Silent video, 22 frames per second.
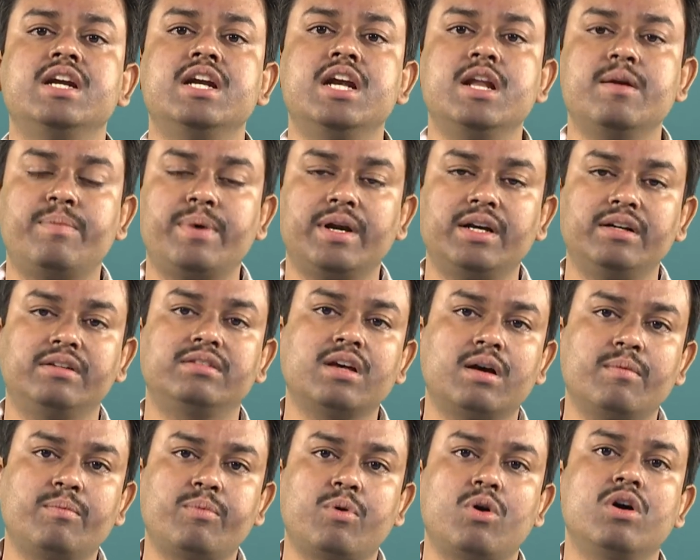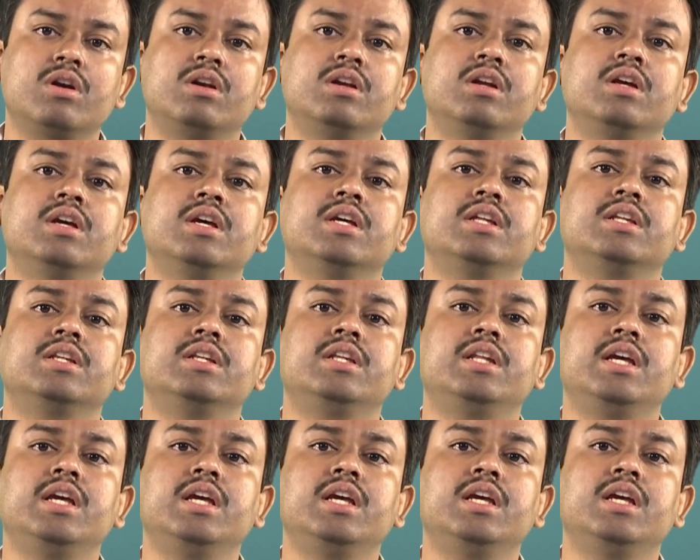depends upon
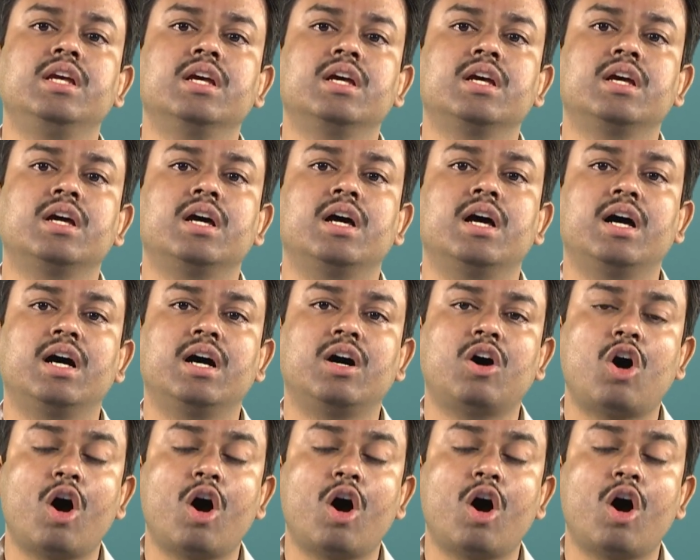the uh,